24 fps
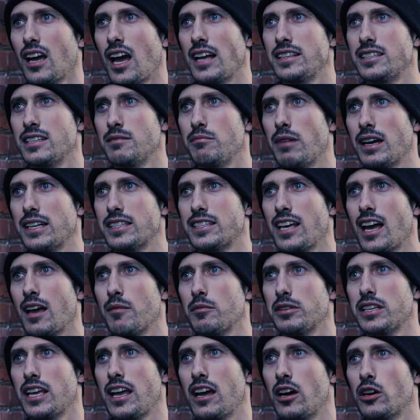I did my
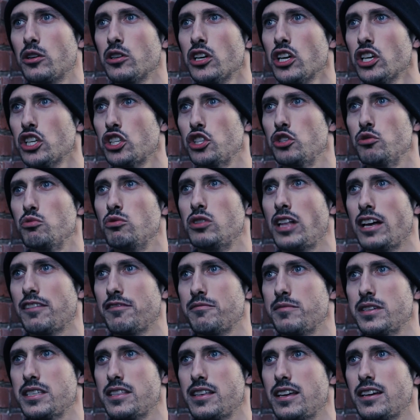time in hell. You
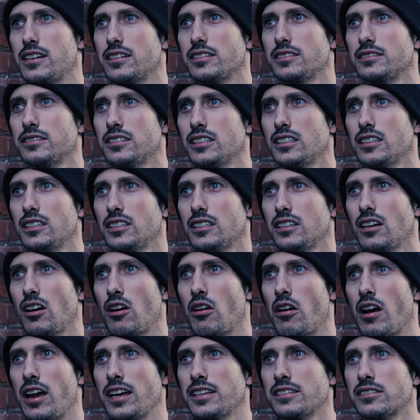left me there.
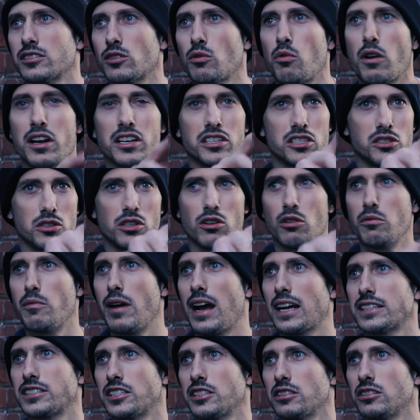Alright? So why don't you go
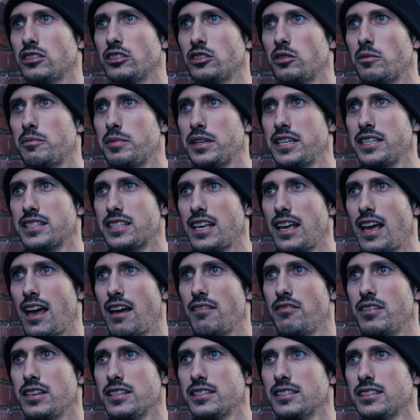back to your little piece of
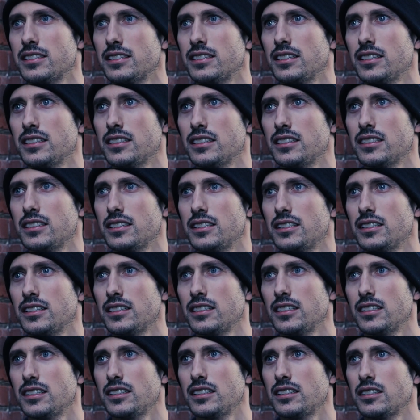heaven?
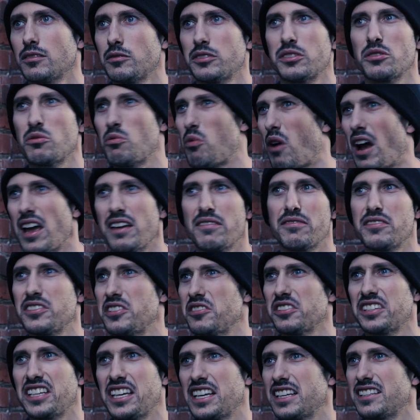With your wife
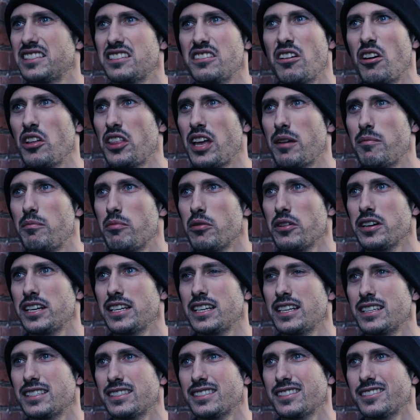and your kids and all that
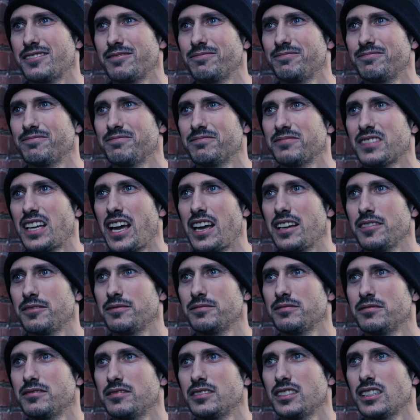prettiness. Okay?
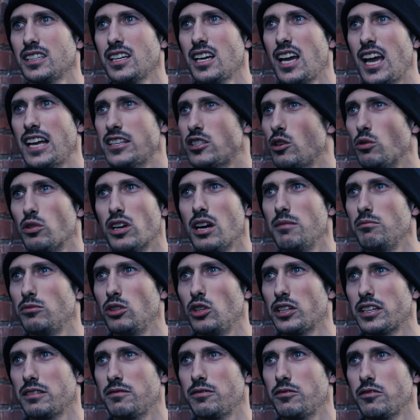And don't
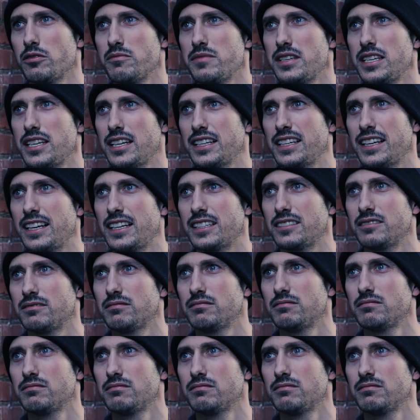come looking for me again.